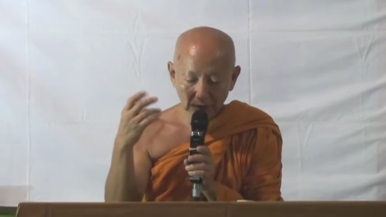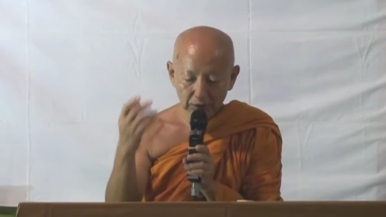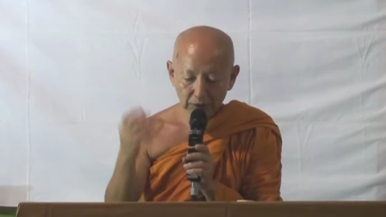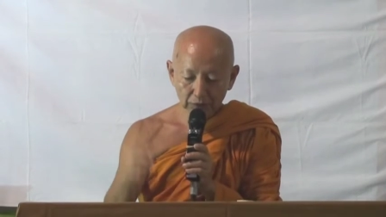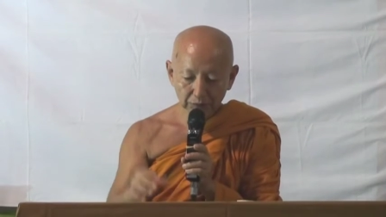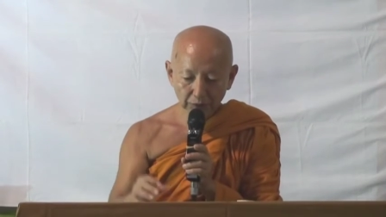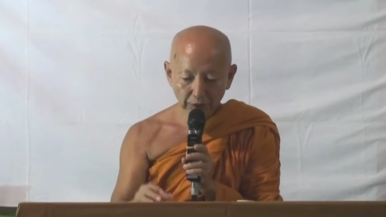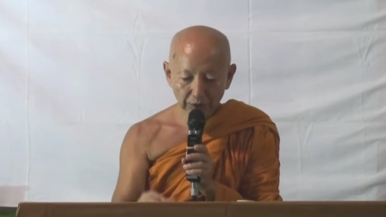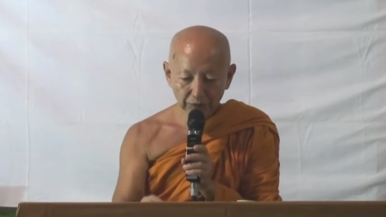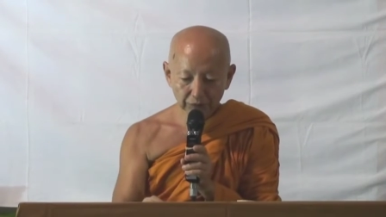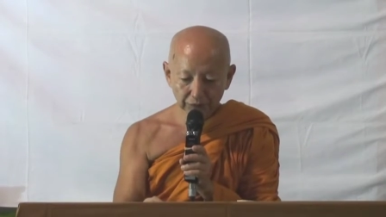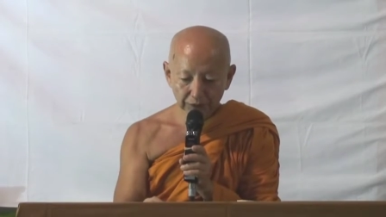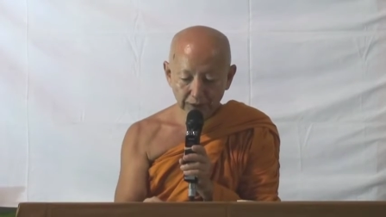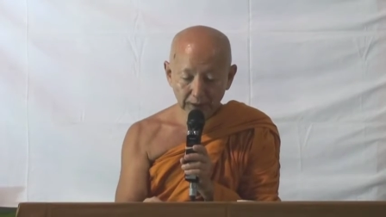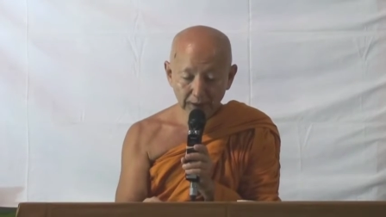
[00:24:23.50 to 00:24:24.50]
to
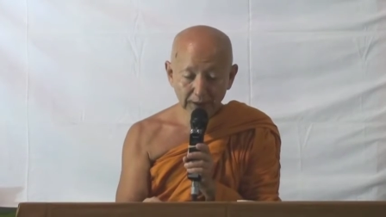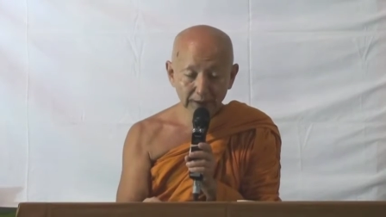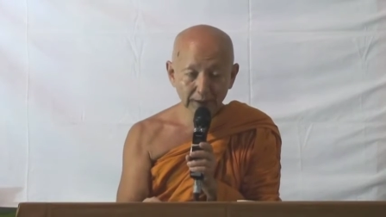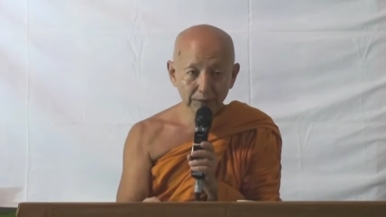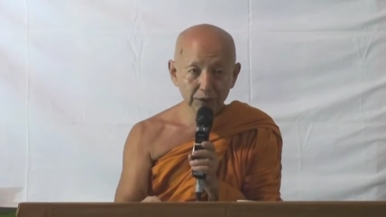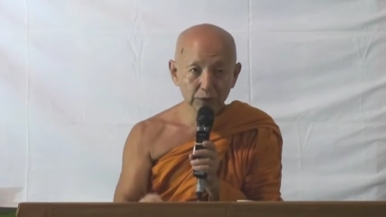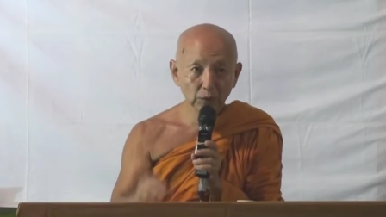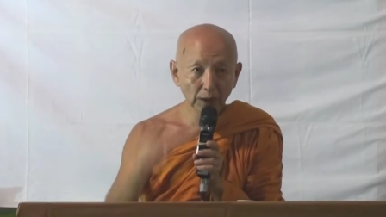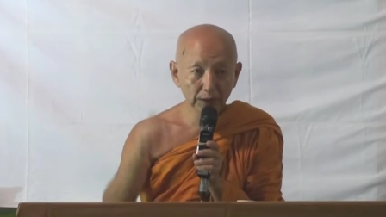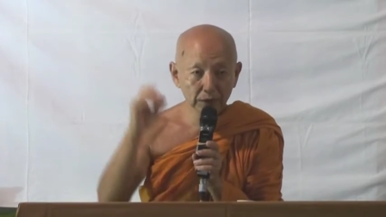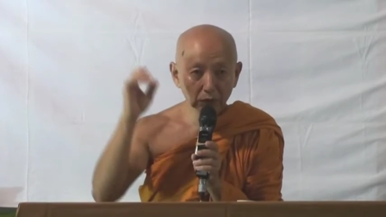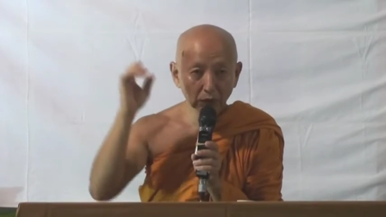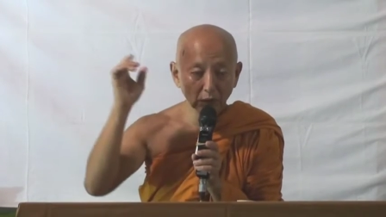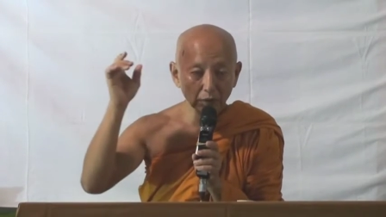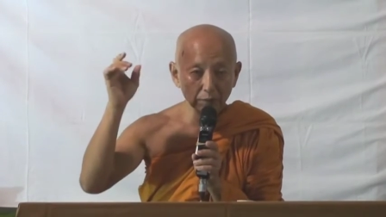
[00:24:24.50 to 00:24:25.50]
proliferate. That means one
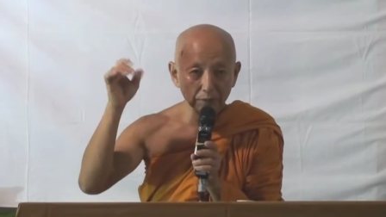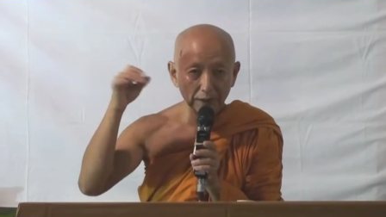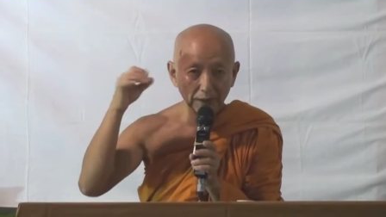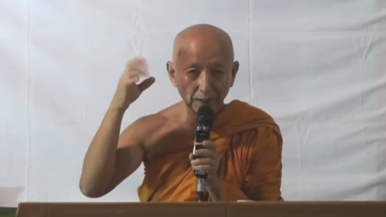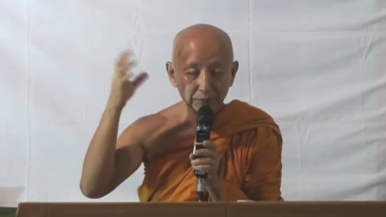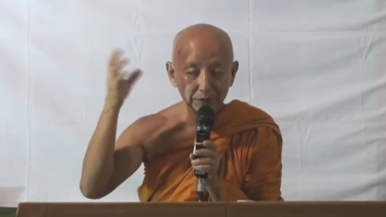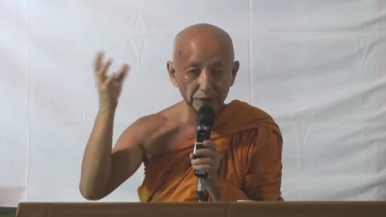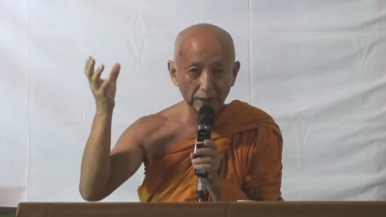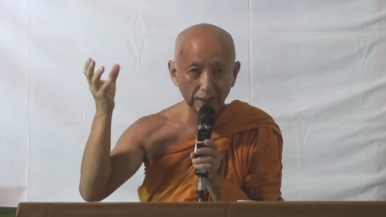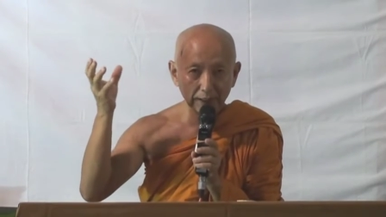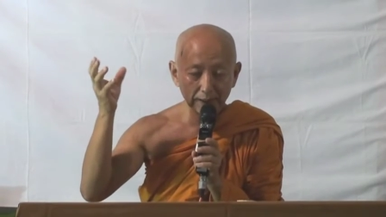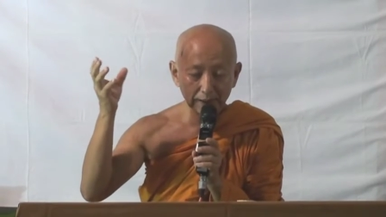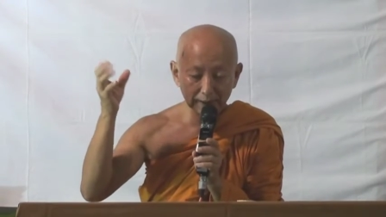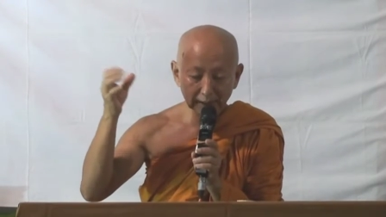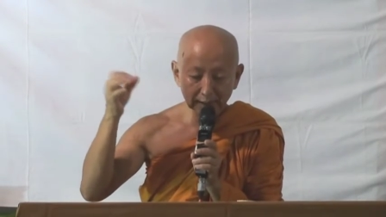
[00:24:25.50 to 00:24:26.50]
thought becomes
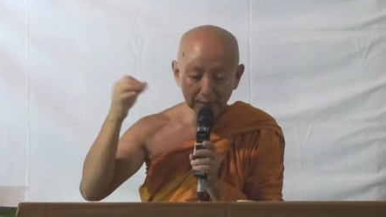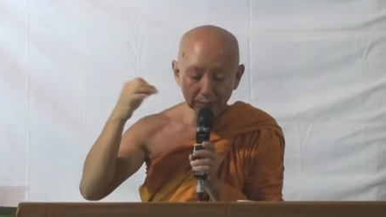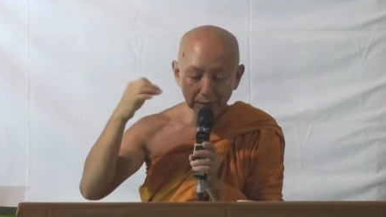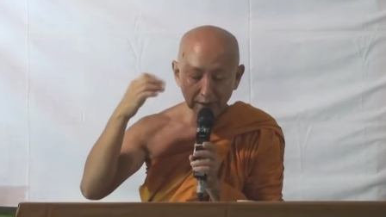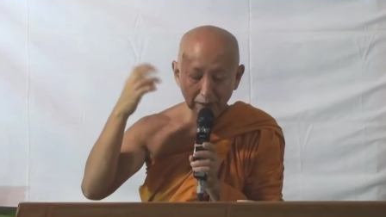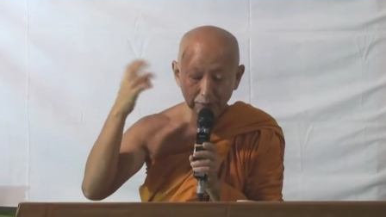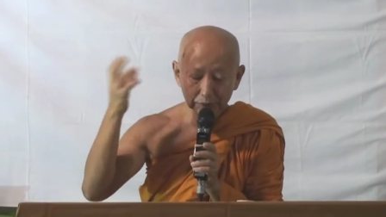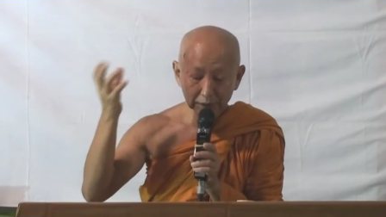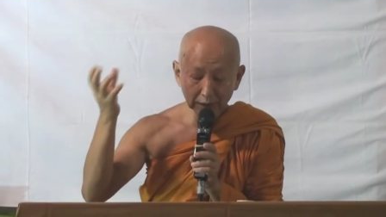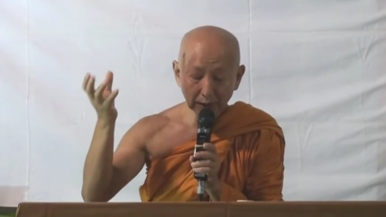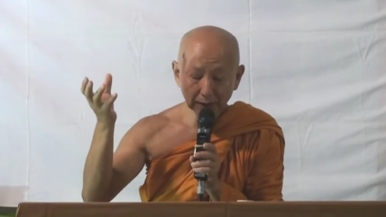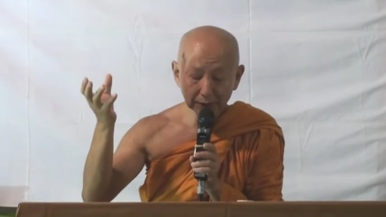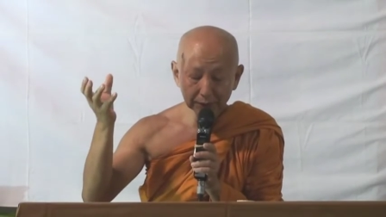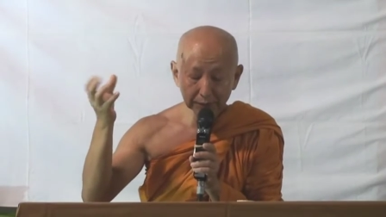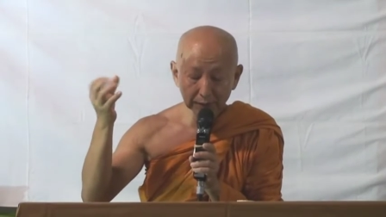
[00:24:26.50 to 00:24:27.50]
ten, ten becomes a
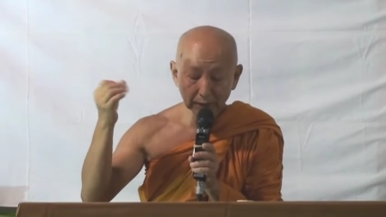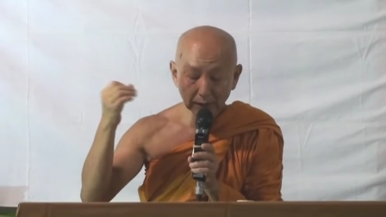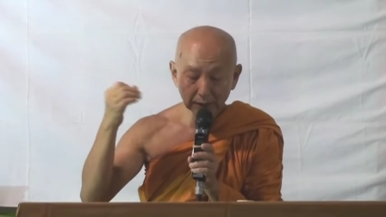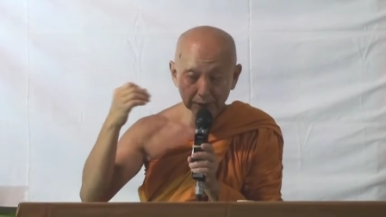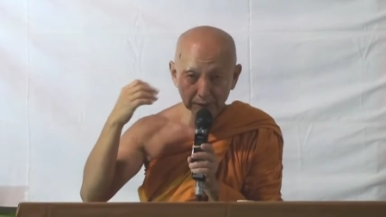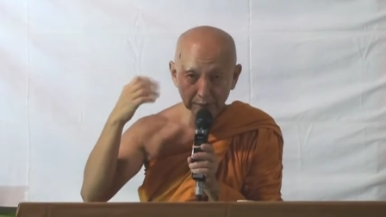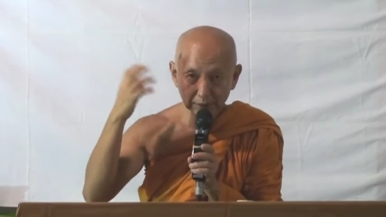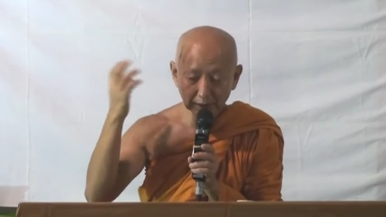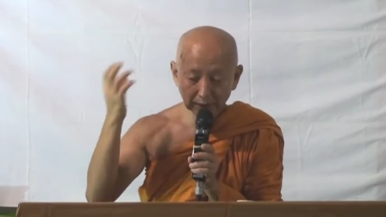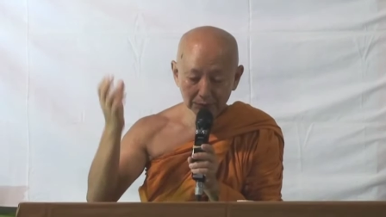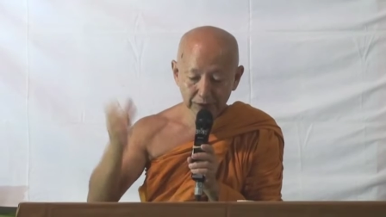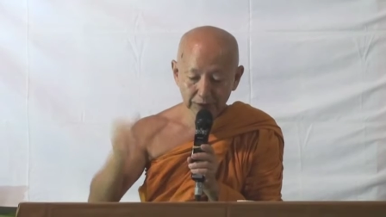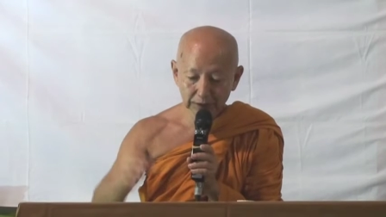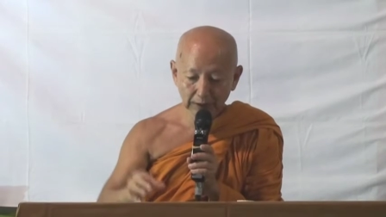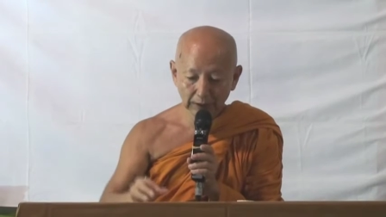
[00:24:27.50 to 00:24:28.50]
hundred, hundred
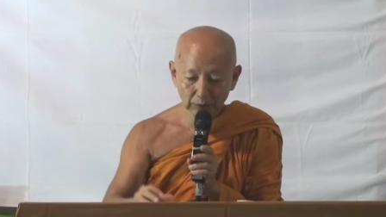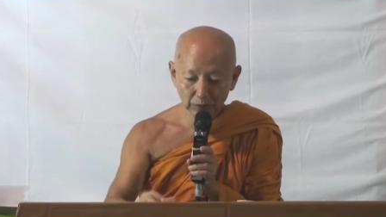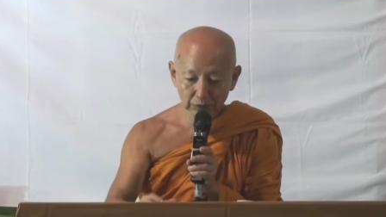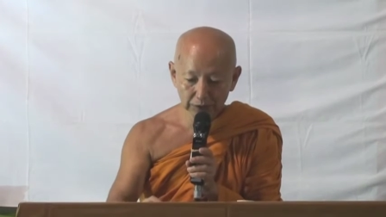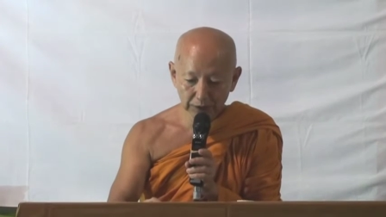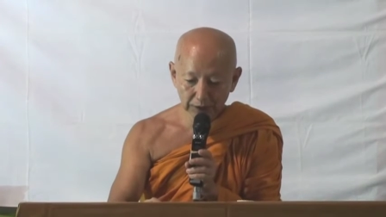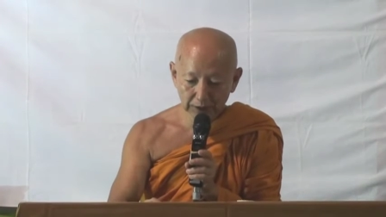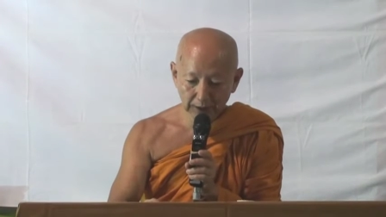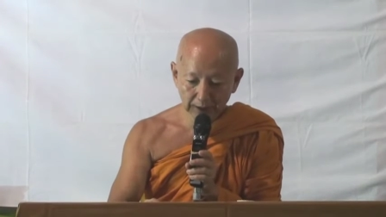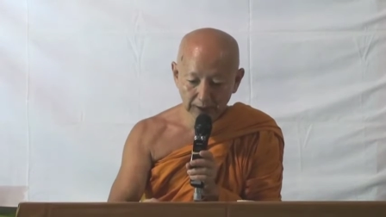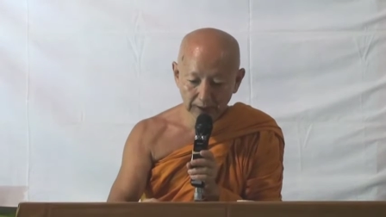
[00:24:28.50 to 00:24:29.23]
becomes a 1,000.